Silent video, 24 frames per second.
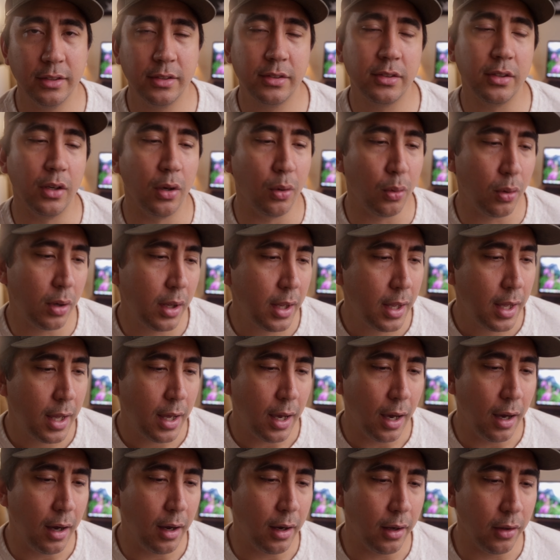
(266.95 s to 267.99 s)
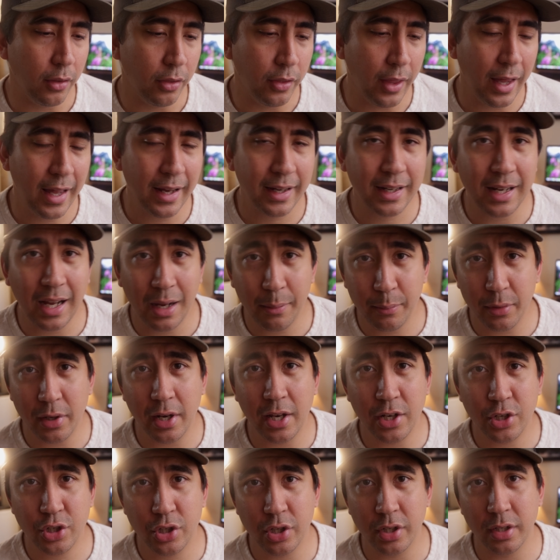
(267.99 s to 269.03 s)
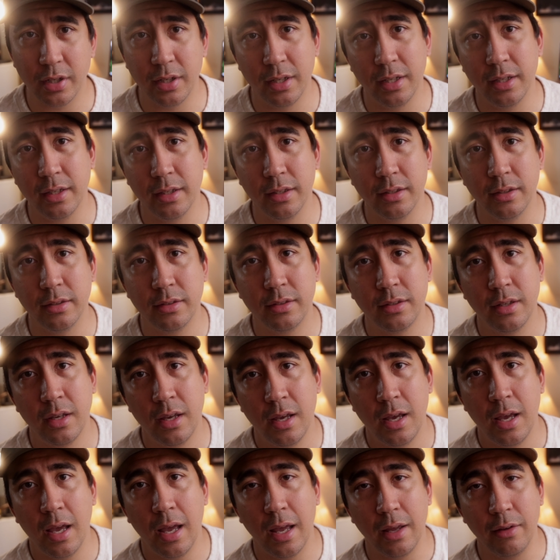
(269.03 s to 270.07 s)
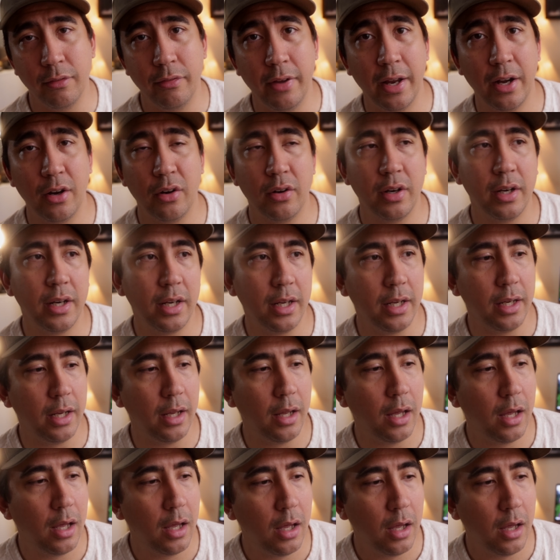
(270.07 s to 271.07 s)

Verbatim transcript: So that combination is a very